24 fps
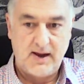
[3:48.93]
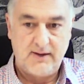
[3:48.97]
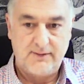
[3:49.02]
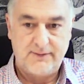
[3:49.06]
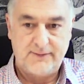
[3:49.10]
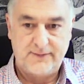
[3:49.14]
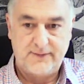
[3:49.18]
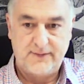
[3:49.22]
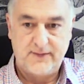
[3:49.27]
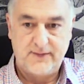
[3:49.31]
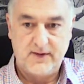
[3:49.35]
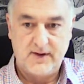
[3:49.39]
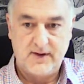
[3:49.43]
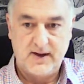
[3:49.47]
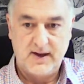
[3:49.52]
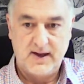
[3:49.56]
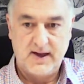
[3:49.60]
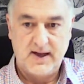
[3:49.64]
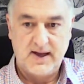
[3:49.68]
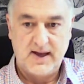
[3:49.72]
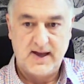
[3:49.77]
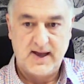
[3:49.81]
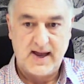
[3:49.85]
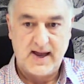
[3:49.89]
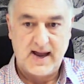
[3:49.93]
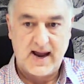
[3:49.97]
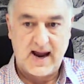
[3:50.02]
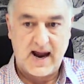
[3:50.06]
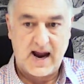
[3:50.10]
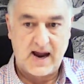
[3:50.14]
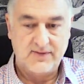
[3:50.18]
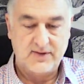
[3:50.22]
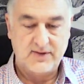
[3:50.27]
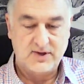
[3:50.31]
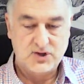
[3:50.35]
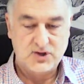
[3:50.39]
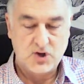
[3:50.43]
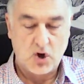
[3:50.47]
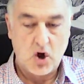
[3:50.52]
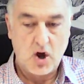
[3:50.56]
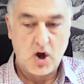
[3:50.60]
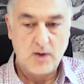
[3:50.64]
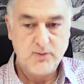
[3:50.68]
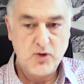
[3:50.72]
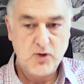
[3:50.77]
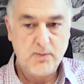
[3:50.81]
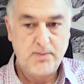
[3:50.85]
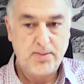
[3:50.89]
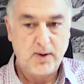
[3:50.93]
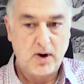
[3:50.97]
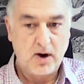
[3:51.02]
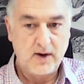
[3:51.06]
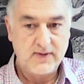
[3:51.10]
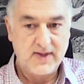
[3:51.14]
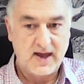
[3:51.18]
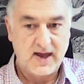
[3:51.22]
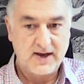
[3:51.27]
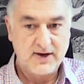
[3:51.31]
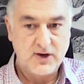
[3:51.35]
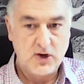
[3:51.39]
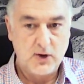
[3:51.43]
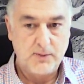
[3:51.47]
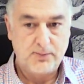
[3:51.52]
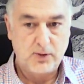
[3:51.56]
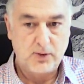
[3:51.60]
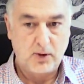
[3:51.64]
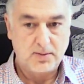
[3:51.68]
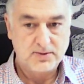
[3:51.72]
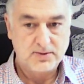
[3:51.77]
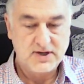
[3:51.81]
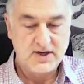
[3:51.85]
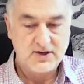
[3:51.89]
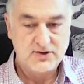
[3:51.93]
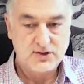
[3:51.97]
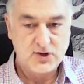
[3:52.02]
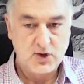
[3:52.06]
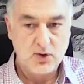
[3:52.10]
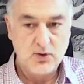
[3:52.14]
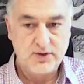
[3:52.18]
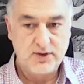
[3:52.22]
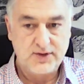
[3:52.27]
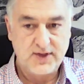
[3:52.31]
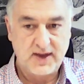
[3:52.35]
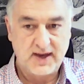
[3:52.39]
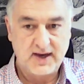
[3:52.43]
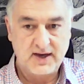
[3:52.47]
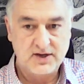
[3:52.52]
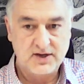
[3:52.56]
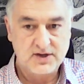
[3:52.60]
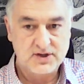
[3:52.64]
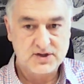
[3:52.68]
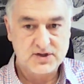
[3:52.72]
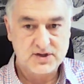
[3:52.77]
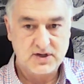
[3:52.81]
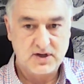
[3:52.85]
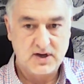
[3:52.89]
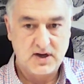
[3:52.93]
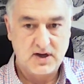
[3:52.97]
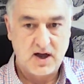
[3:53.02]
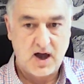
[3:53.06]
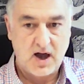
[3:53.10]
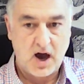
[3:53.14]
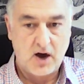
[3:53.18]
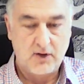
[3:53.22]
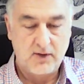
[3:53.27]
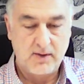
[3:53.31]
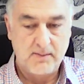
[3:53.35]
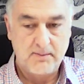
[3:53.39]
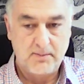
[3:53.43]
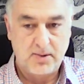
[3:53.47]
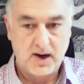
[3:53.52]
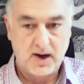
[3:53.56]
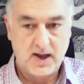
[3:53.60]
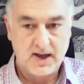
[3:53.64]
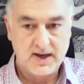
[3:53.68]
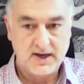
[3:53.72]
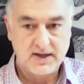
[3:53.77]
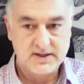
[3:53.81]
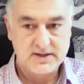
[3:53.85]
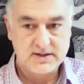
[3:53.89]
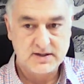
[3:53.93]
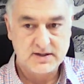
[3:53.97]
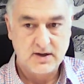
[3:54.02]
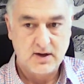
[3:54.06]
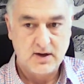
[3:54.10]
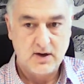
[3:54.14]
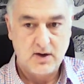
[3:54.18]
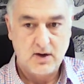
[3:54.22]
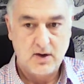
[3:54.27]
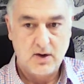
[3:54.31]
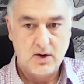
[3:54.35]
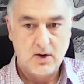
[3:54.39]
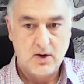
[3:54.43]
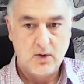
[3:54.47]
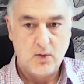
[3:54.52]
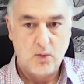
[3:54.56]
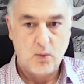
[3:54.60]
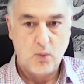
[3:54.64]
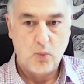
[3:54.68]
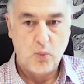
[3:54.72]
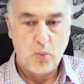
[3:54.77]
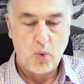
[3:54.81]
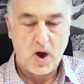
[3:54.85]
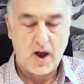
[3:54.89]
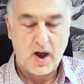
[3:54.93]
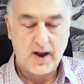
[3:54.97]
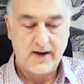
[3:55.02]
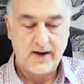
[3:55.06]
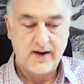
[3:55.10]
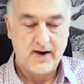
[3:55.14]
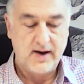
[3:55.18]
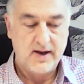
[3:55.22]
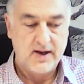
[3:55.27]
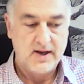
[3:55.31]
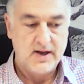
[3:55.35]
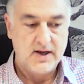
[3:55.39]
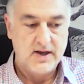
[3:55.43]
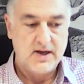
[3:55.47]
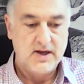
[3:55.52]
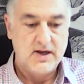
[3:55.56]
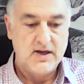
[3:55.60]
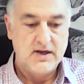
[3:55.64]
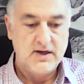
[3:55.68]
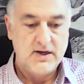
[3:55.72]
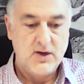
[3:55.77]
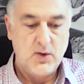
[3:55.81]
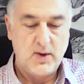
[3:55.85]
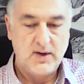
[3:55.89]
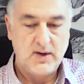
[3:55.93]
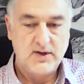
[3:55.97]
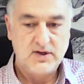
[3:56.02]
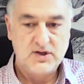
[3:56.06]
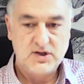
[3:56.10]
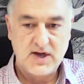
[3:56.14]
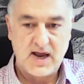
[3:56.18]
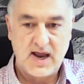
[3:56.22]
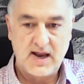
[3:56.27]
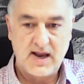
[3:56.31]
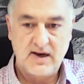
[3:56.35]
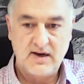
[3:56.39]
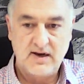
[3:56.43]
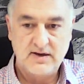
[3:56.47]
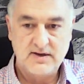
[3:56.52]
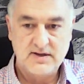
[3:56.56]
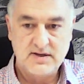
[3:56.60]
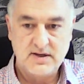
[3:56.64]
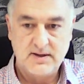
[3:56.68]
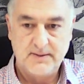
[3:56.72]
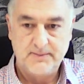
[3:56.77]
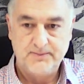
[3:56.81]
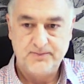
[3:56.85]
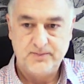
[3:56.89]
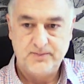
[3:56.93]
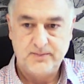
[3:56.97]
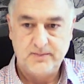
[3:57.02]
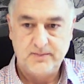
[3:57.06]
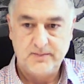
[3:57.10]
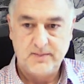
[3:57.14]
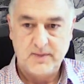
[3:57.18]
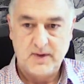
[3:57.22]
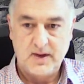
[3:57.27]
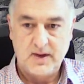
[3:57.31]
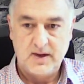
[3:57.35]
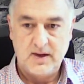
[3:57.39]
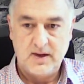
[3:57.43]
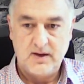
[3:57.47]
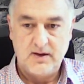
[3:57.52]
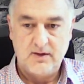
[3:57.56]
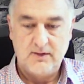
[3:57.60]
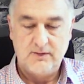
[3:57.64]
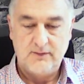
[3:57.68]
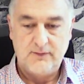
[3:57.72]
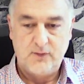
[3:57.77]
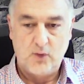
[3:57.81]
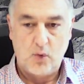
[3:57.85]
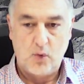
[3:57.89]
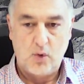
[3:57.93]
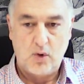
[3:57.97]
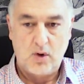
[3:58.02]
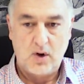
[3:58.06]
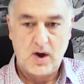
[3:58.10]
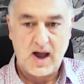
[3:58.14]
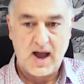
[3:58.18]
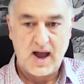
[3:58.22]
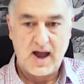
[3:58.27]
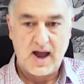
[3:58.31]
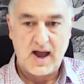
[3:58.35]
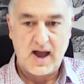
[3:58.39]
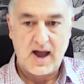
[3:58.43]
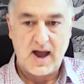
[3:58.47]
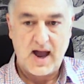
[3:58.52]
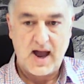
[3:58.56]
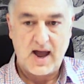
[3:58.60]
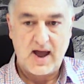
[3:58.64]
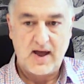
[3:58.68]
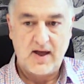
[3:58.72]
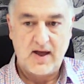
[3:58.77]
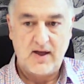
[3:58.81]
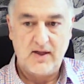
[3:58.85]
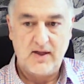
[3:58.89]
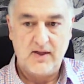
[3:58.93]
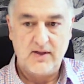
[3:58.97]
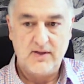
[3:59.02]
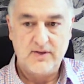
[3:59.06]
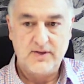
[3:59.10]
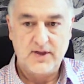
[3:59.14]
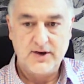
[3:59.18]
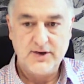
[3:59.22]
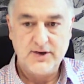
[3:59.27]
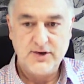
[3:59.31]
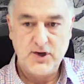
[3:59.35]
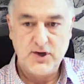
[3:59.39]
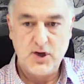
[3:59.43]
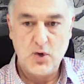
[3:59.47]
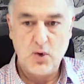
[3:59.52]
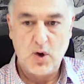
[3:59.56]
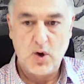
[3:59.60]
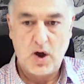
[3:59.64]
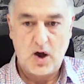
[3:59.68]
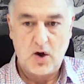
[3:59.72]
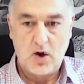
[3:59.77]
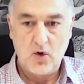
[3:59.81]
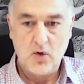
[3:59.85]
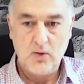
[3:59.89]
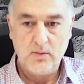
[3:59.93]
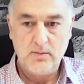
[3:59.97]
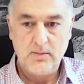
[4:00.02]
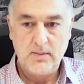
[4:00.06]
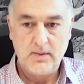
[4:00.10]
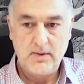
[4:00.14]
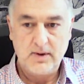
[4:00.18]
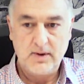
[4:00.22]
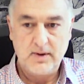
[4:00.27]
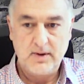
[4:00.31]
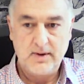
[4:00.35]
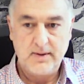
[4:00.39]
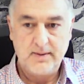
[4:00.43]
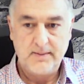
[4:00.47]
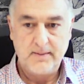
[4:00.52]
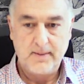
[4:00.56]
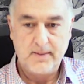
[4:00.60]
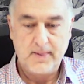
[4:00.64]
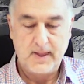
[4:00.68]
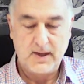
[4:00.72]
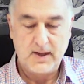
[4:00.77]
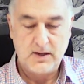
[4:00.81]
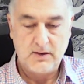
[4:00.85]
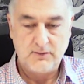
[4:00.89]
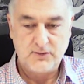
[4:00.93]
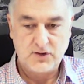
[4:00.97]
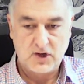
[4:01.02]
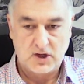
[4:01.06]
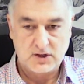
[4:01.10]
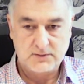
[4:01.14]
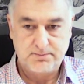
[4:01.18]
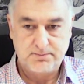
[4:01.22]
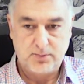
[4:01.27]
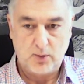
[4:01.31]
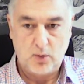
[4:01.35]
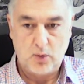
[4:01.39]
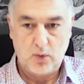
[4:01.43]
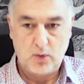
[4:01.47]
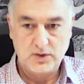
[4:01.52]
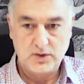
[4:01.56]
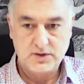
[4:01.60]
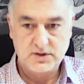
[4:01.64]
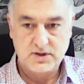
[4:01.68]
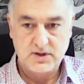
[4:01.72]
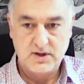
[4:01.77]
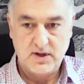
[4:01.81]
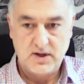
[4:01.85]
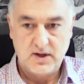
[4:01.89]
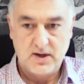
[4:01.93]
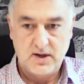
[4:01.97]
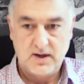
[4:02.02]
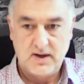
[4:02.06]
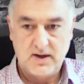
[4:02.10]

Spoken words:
if at the time you buy that new property, two things are in place. One, you intend for the new home that you just bought